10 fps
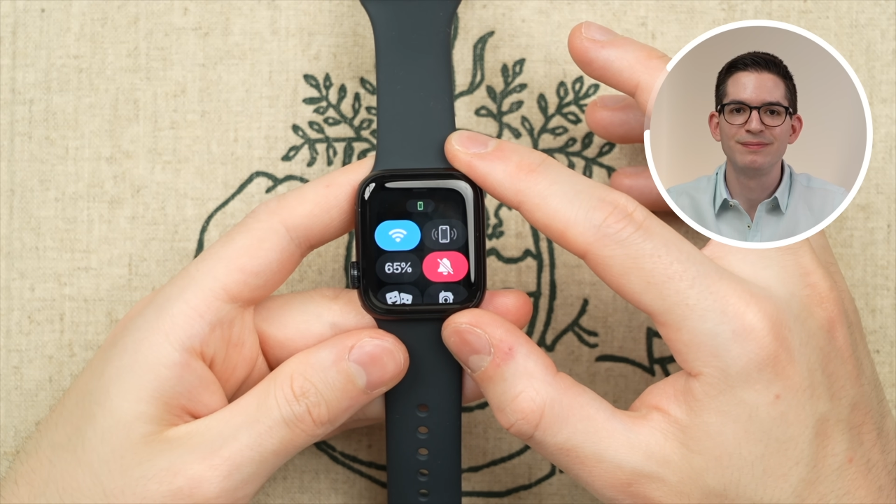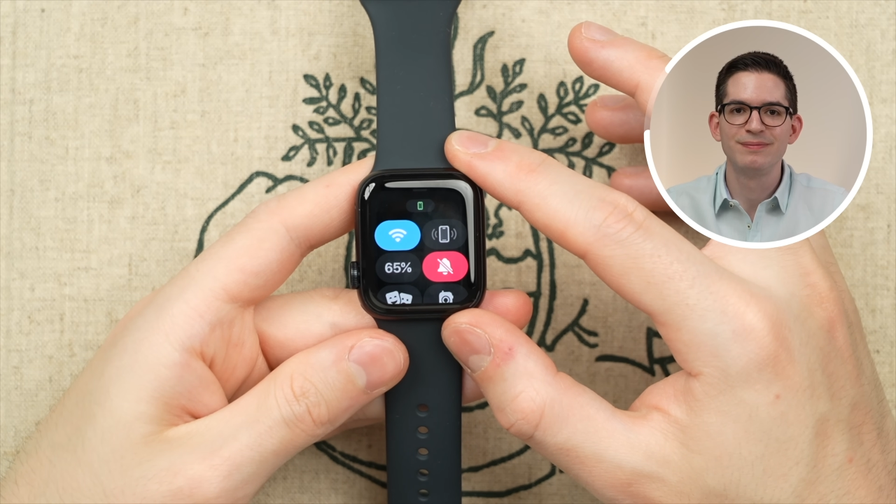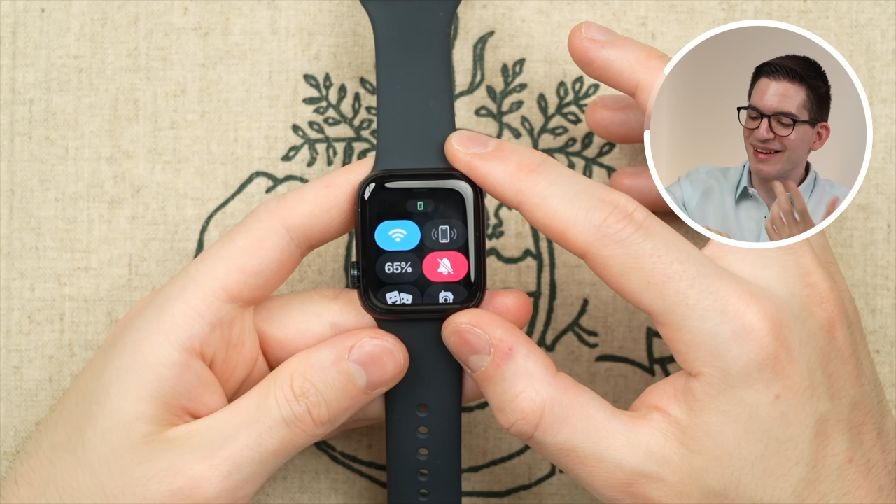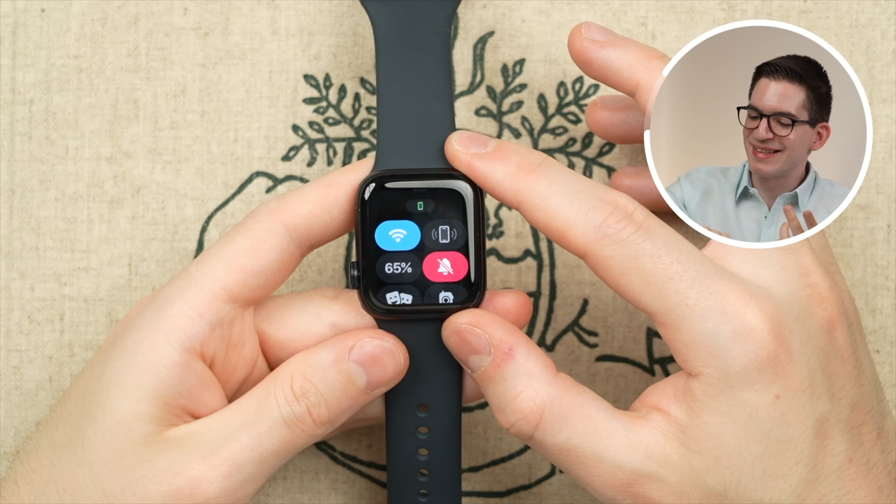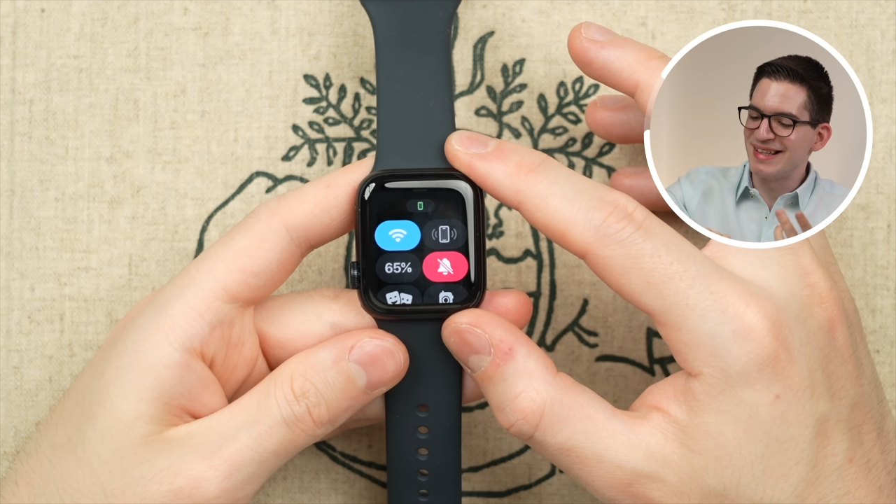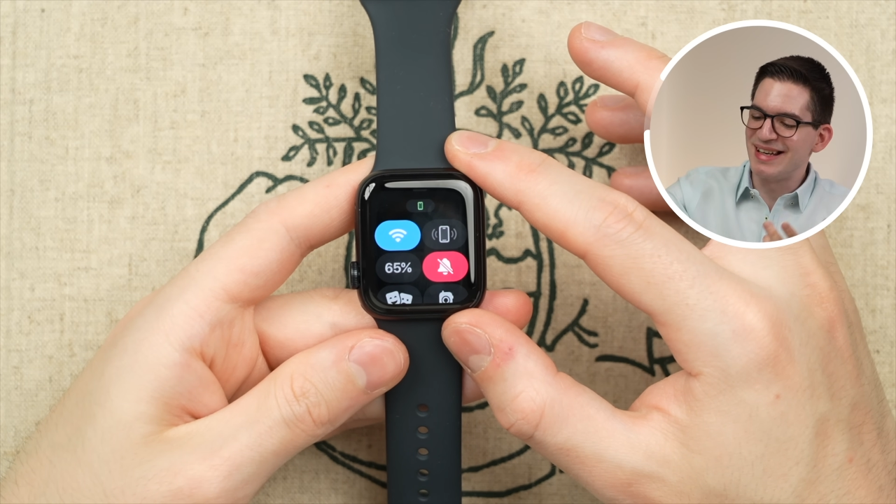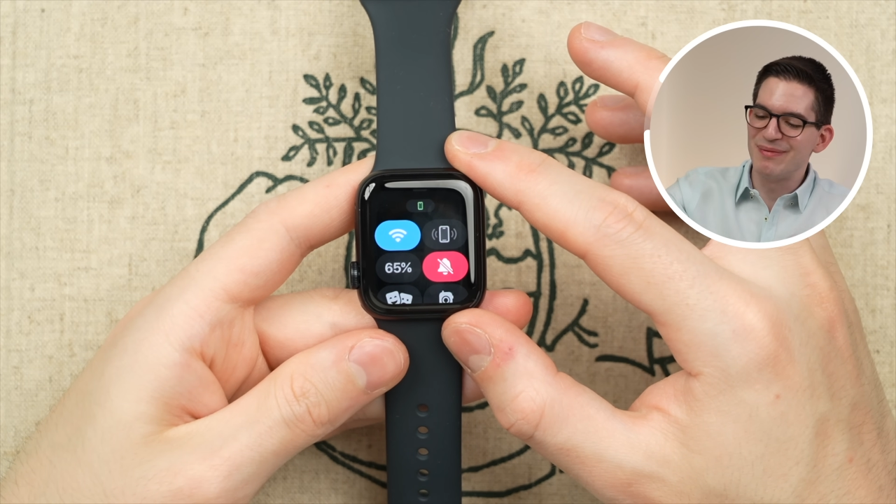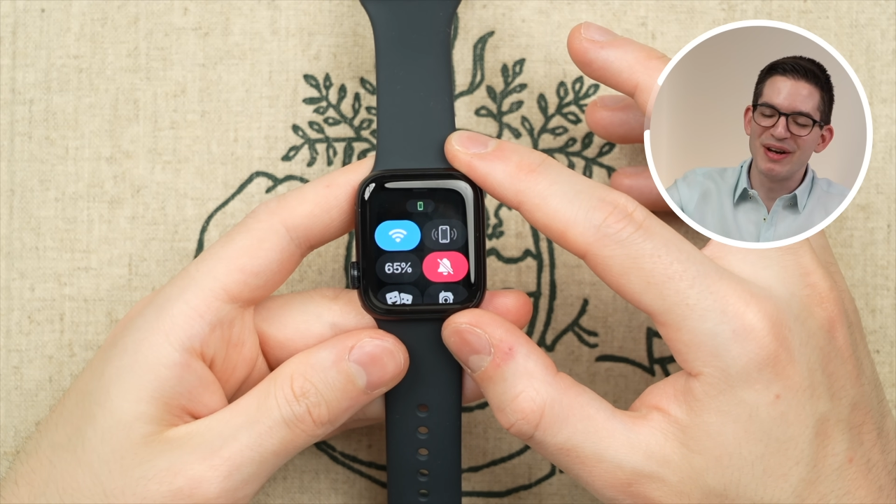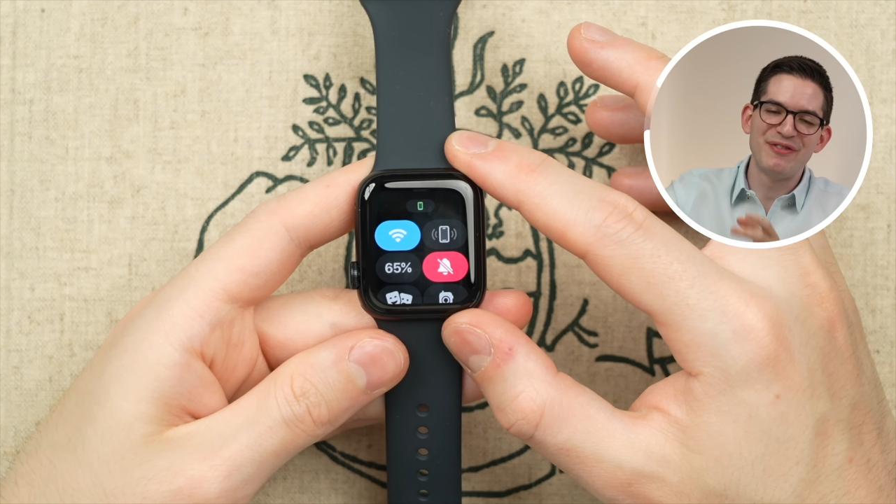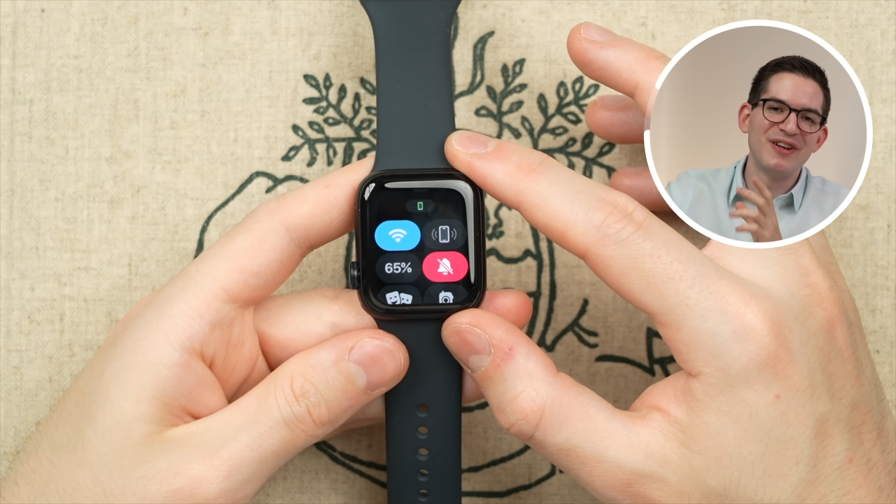I gotta say,
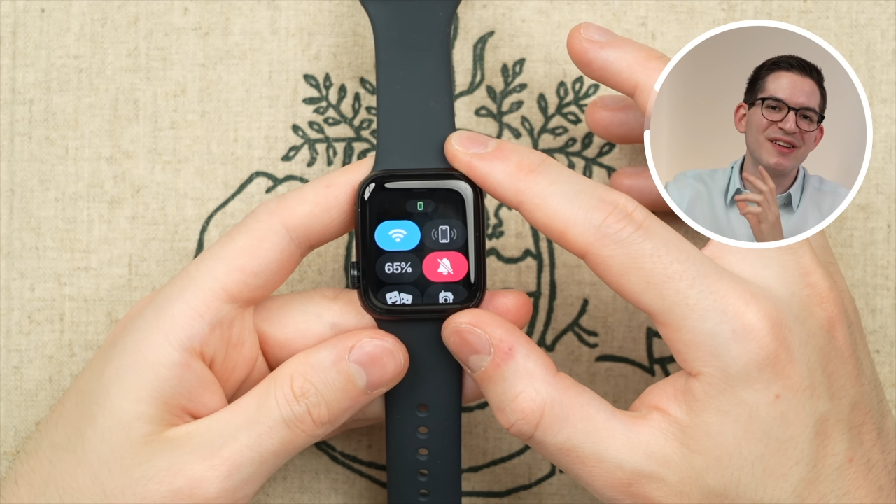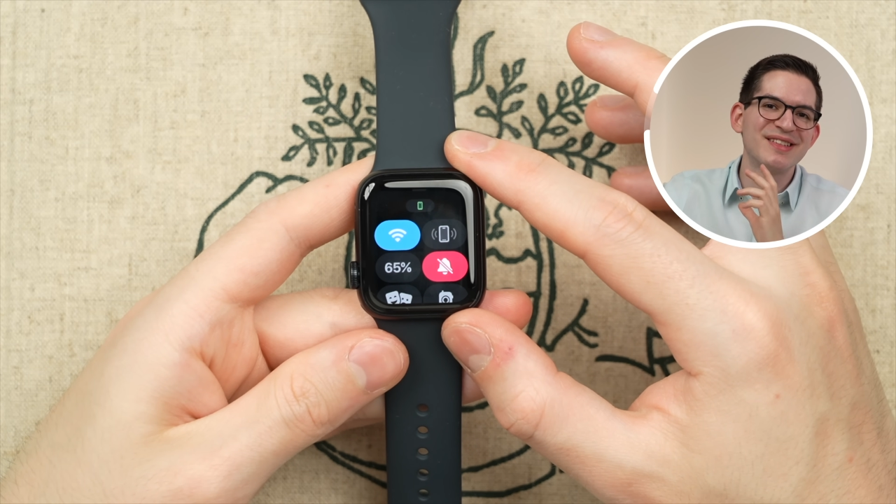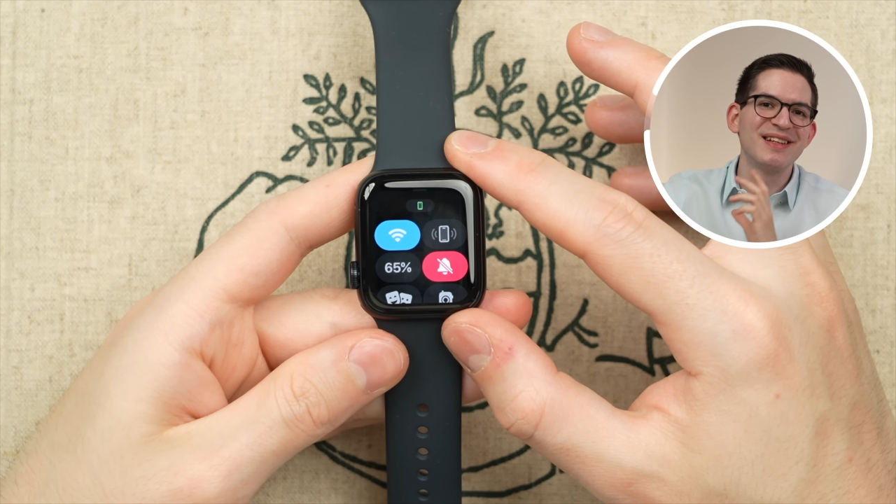my fiance